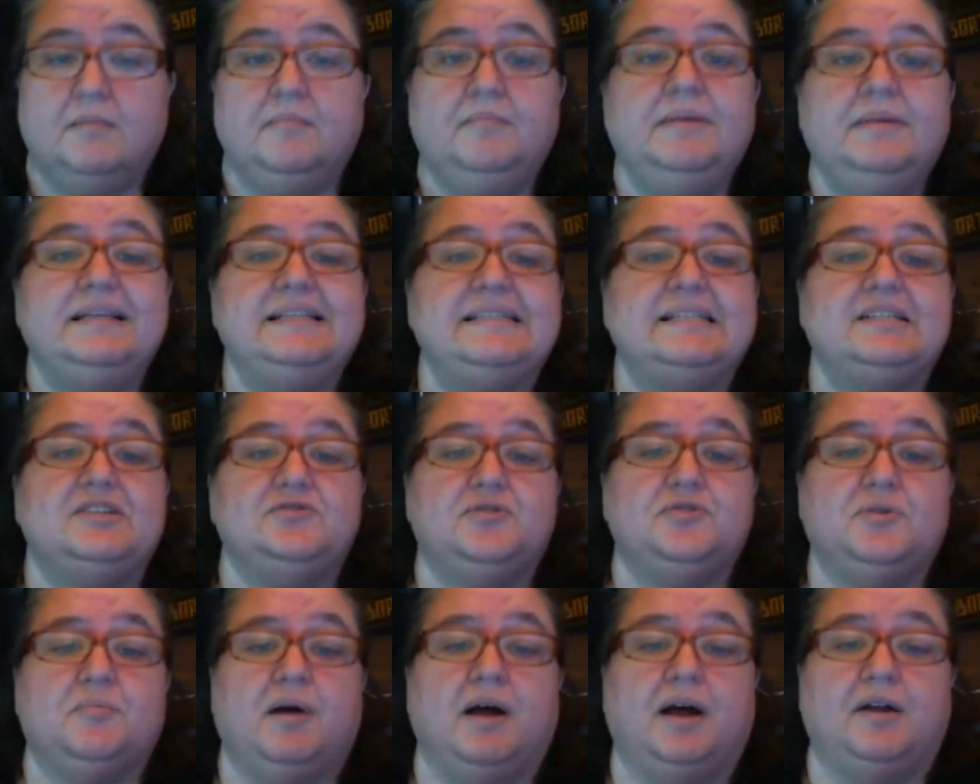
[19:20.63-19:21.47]

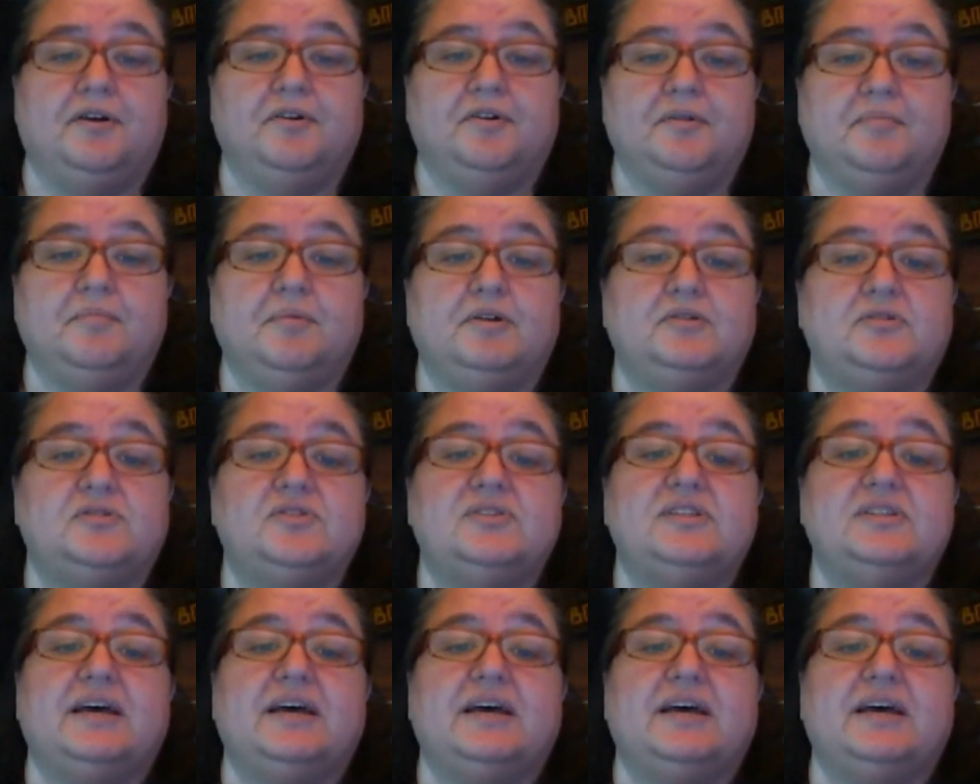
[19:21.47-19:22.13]
Mid-century modern, most